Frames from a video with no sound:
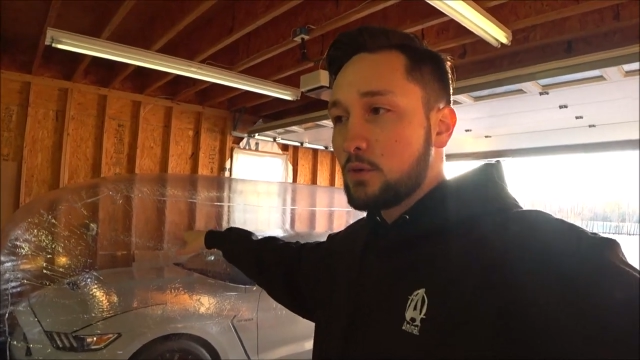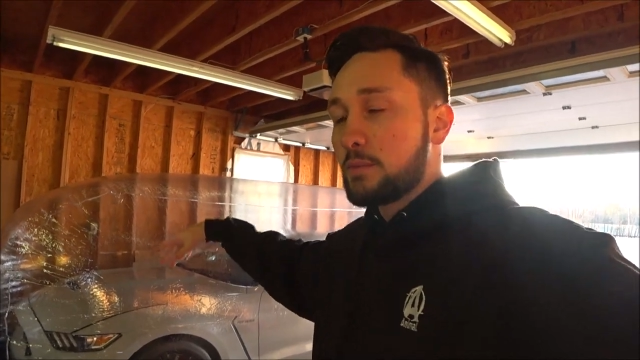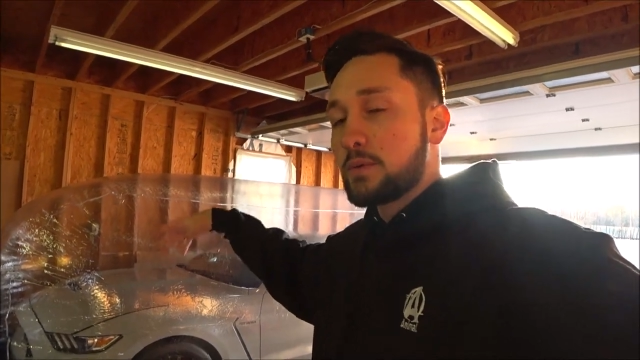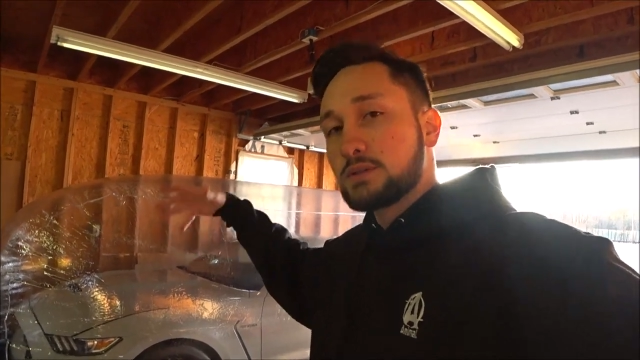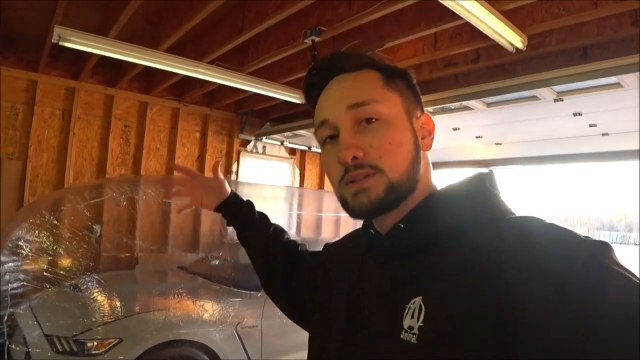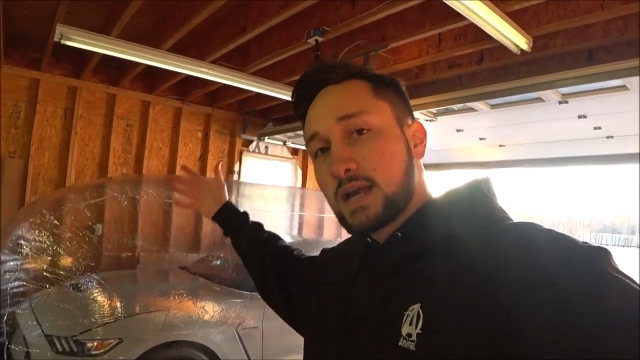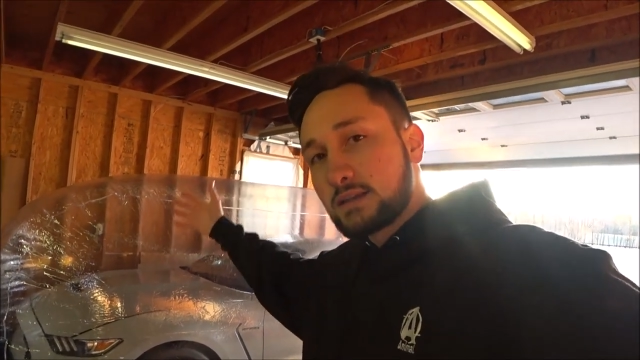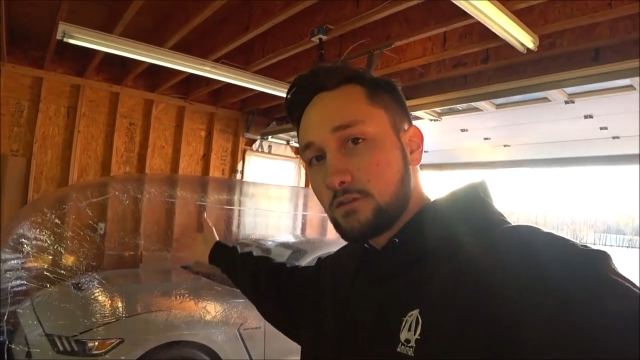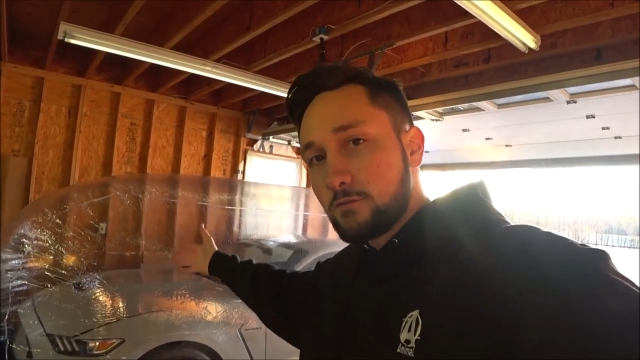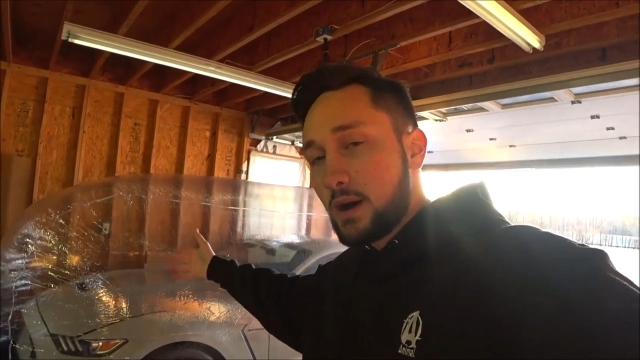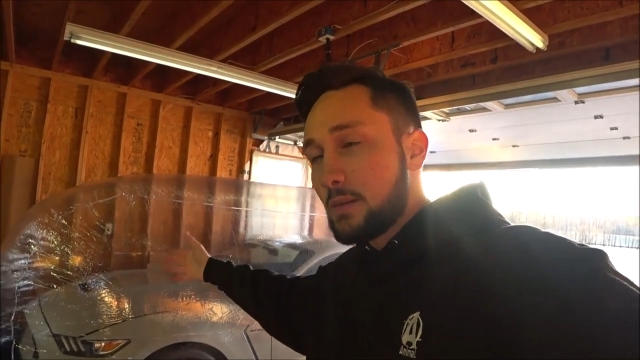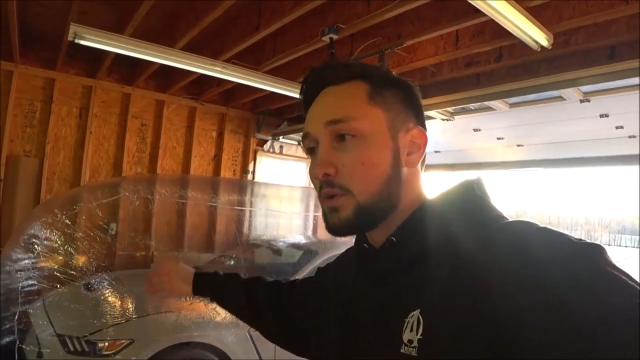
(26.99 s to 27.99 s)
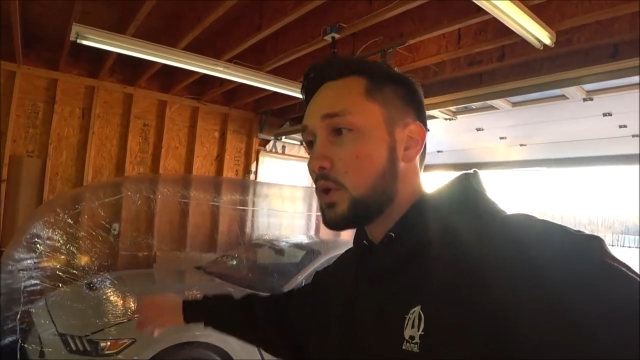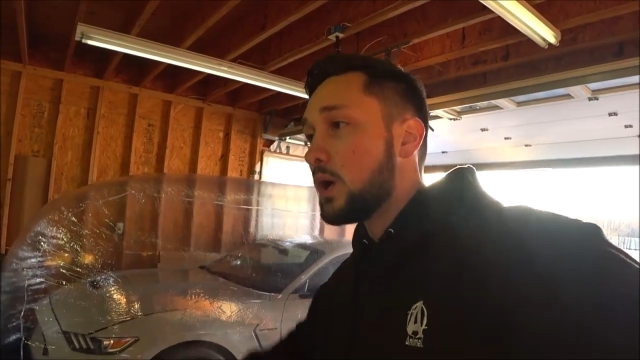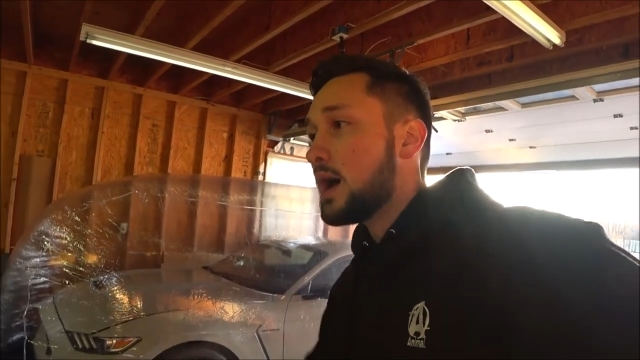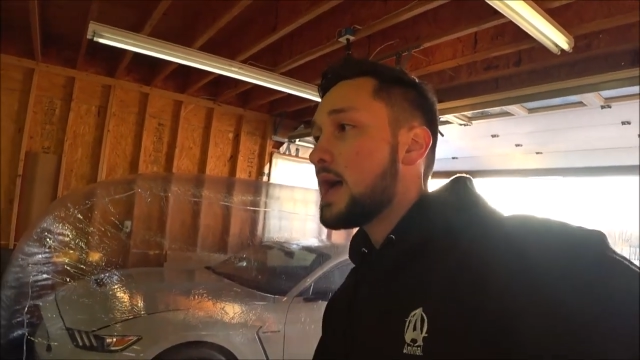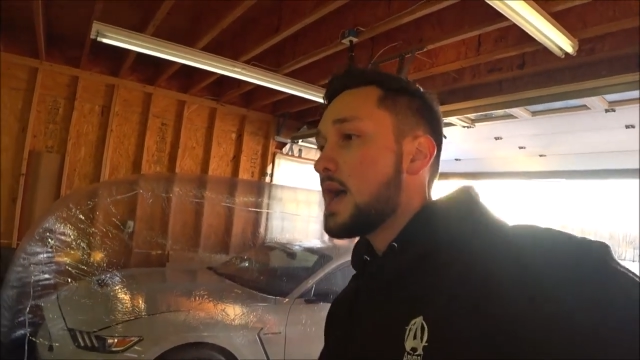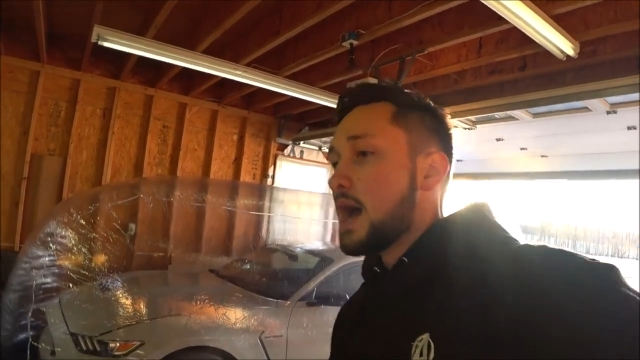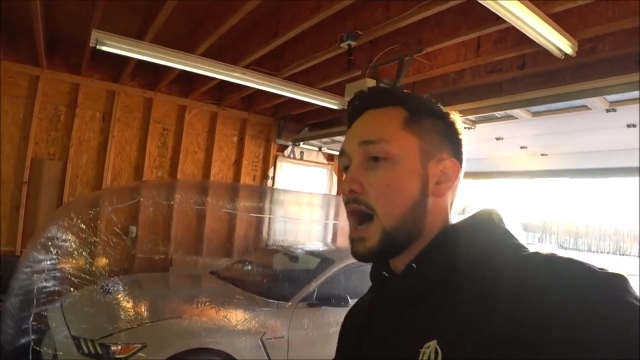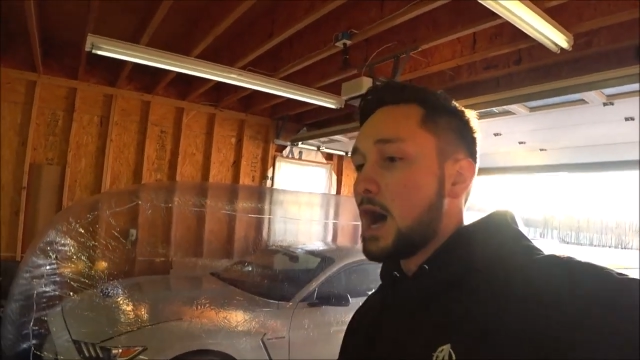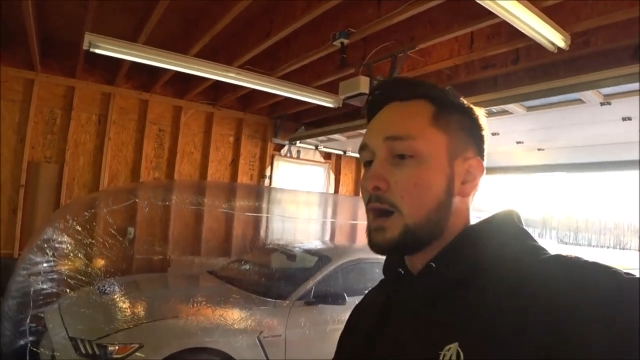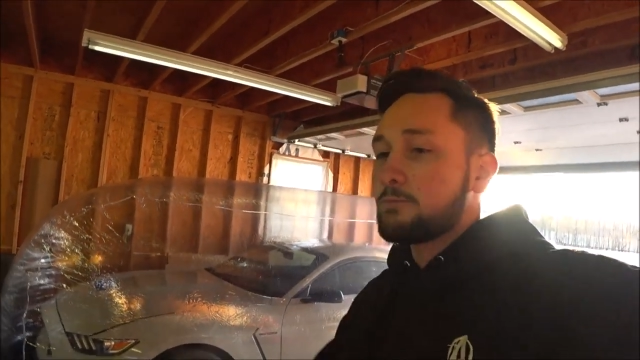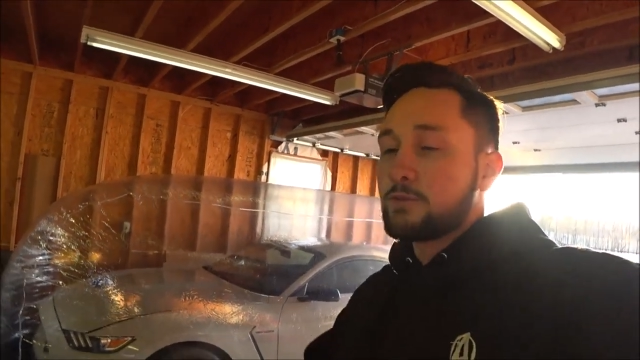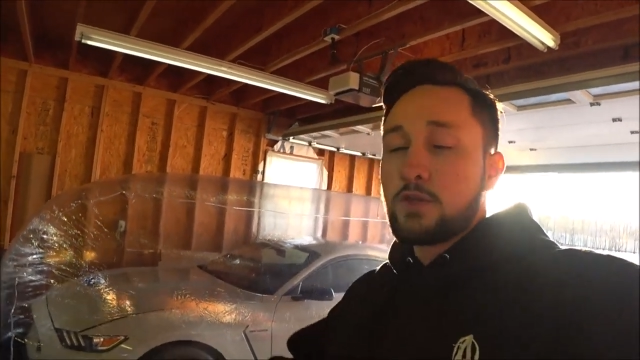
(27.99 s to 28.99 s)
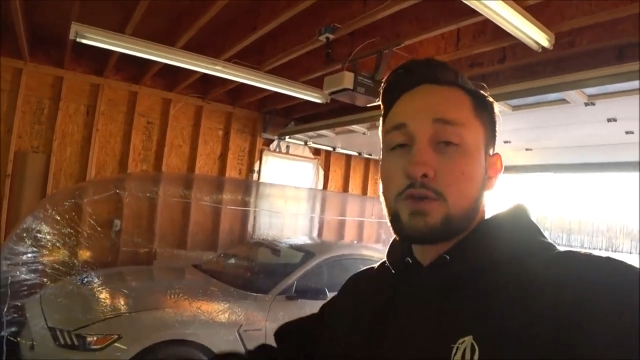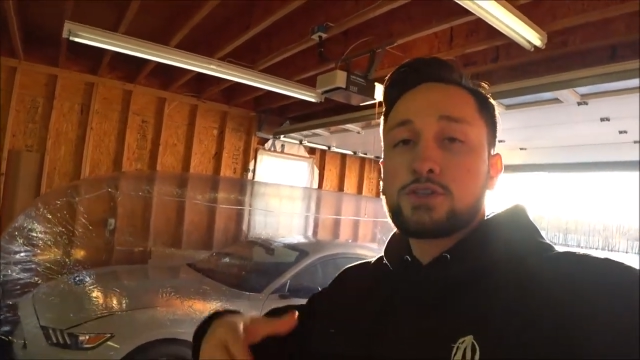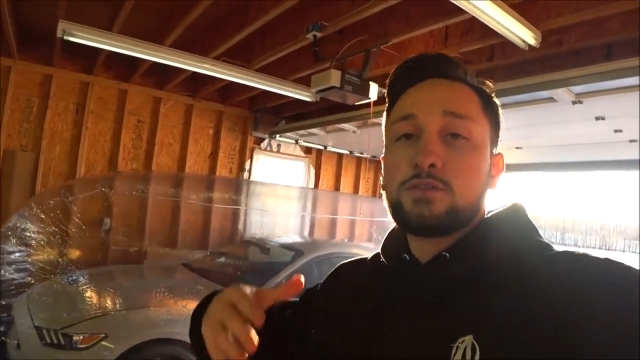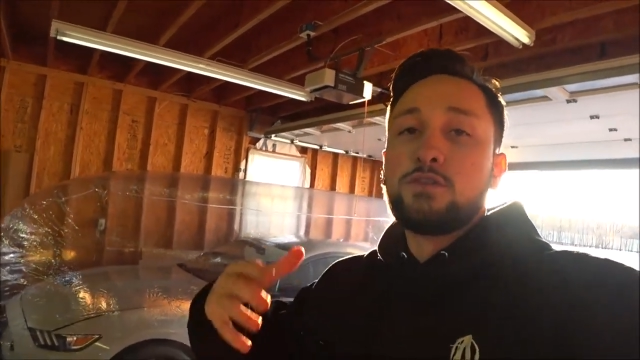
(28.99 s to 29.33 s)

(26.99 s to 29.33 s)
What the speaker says: the protective bubble. For those